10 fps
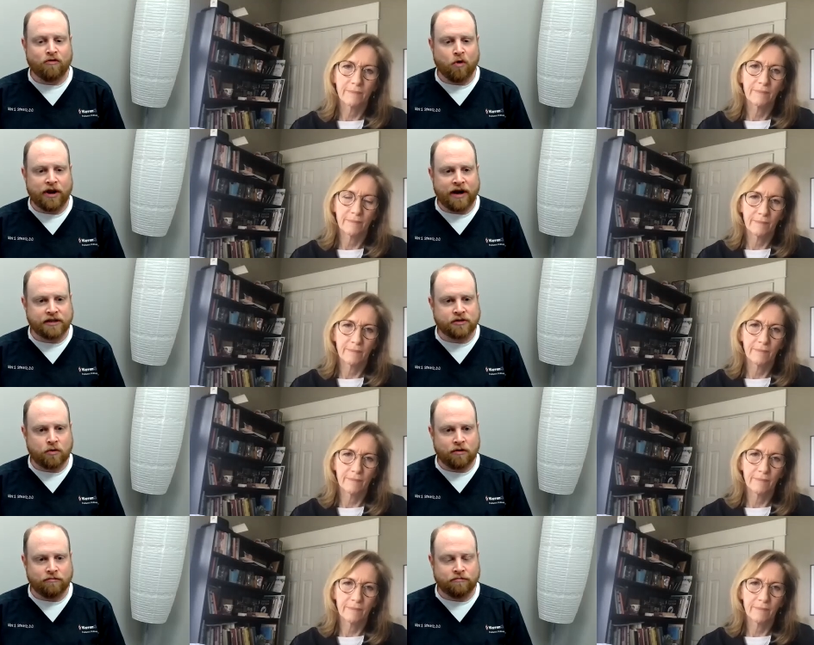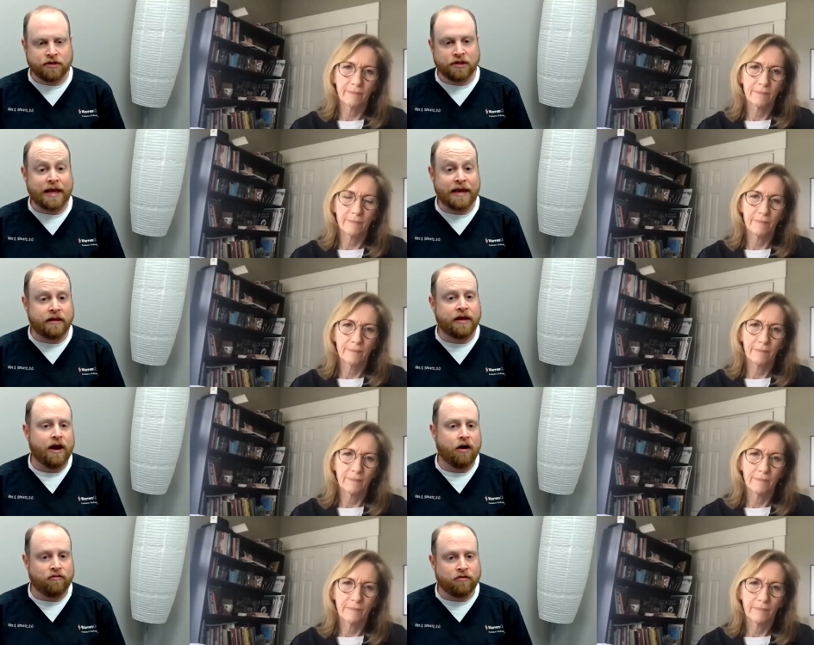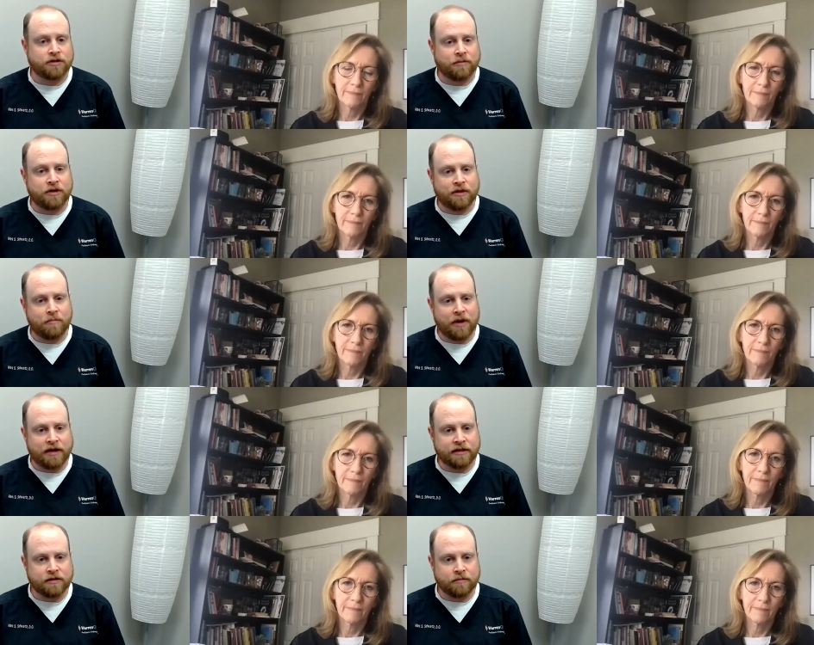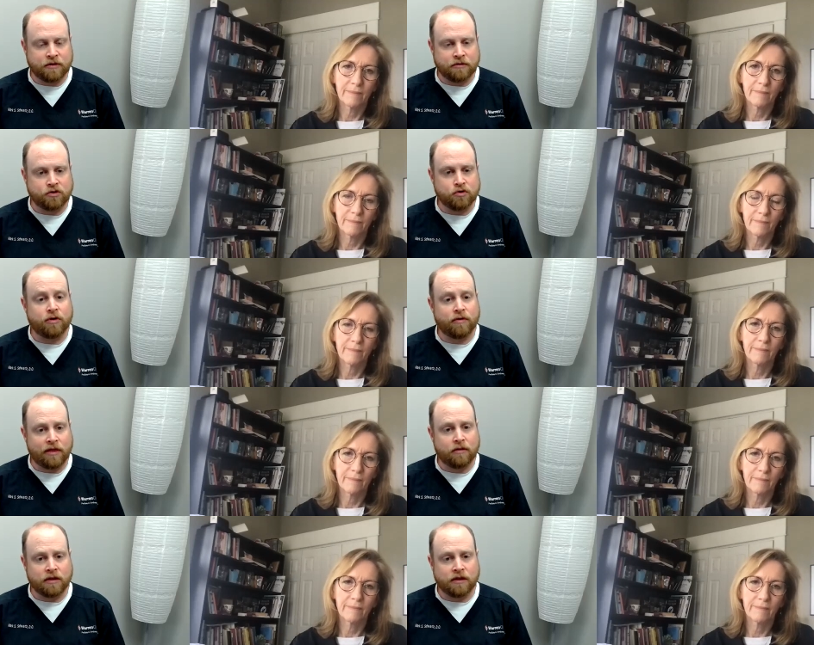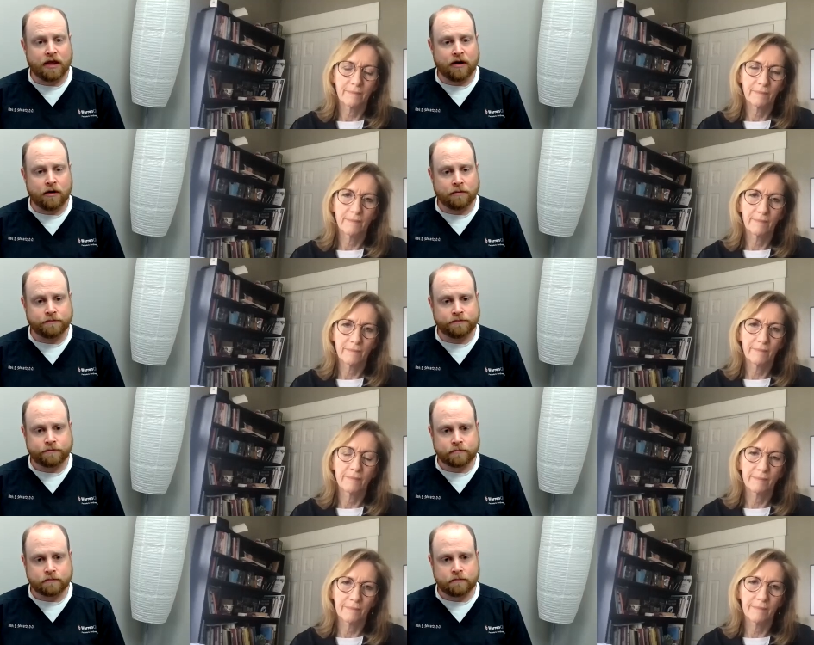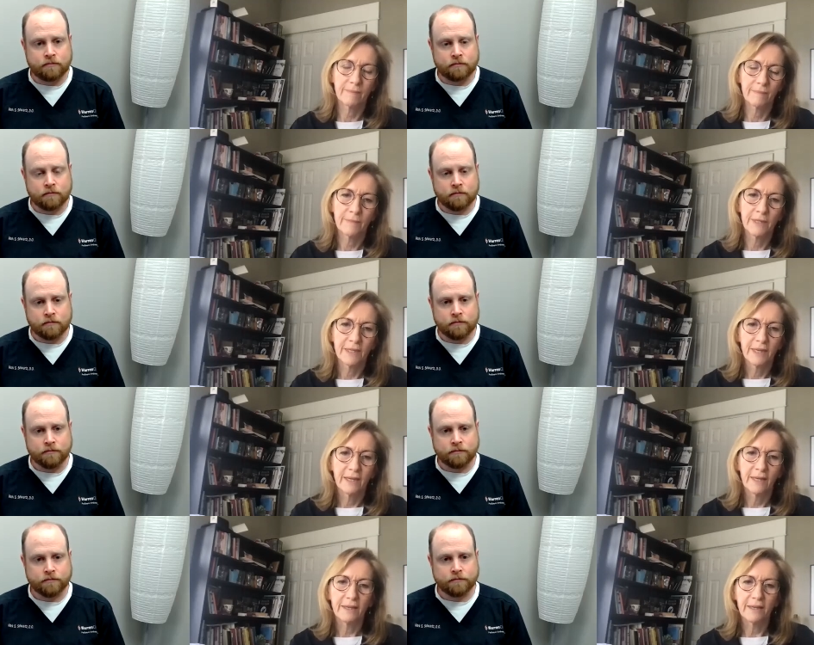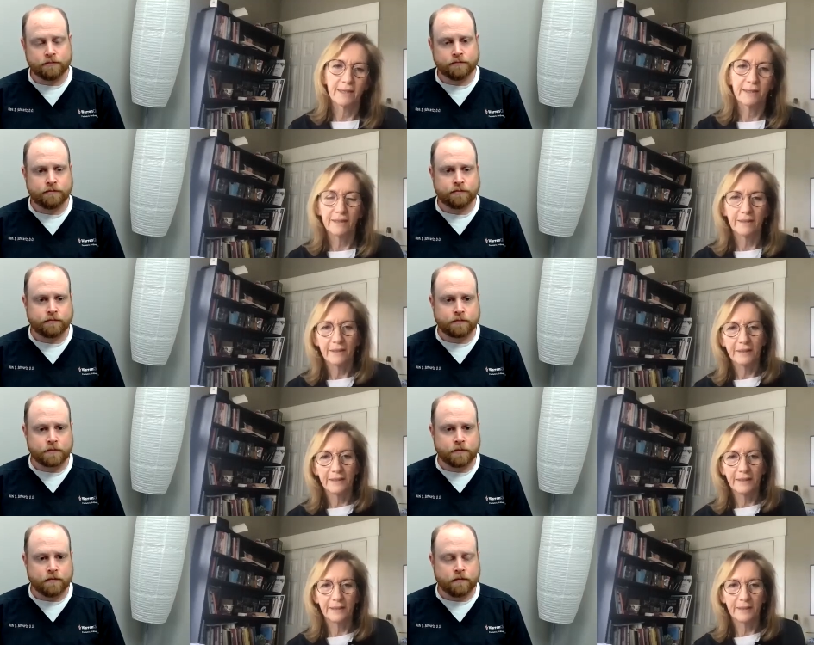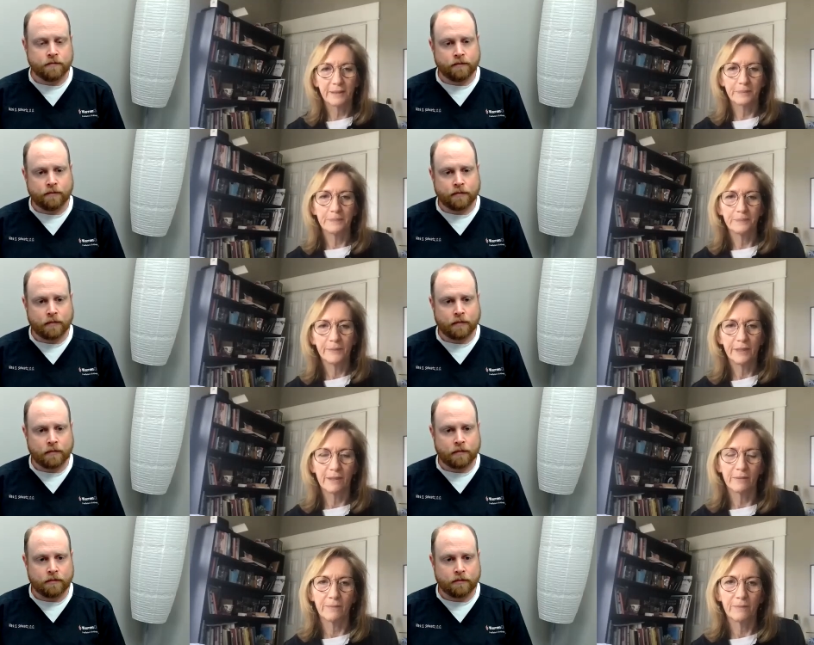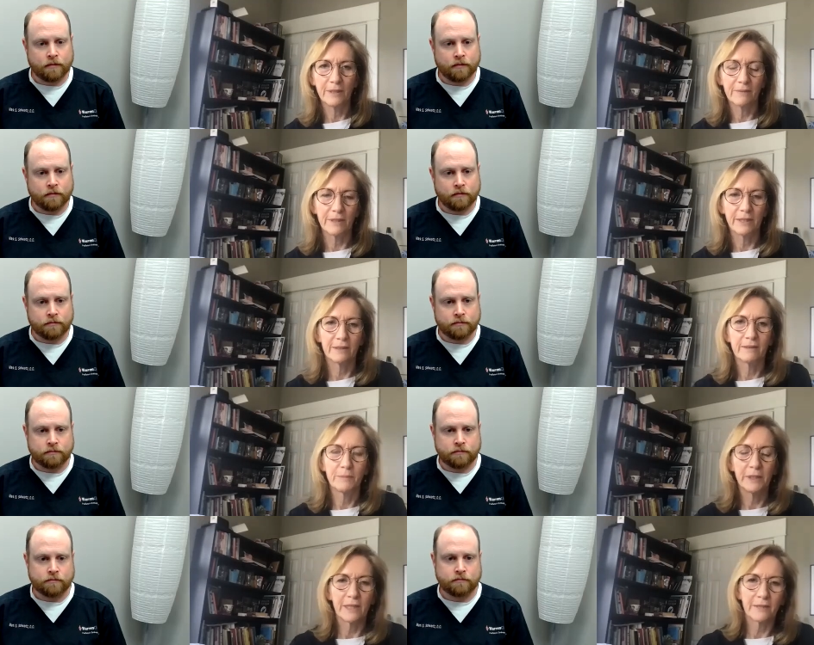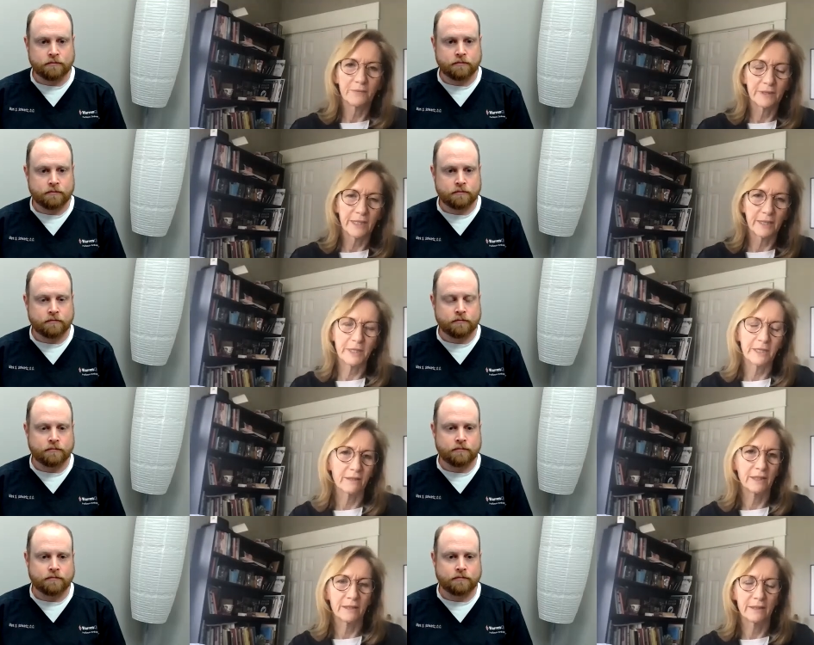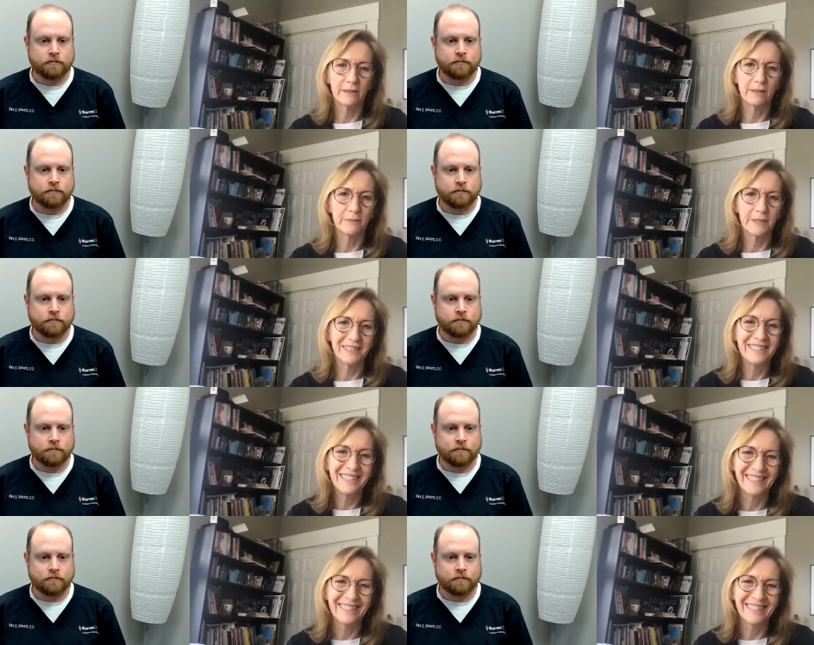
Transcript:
Speaker 1: avoid any sort of delayed care for something that may need something sooner rather than later mm-hmm.
Speaker 2: Yeah, and I I think um, you know we don't want to be left with that parent guilt that we didn't,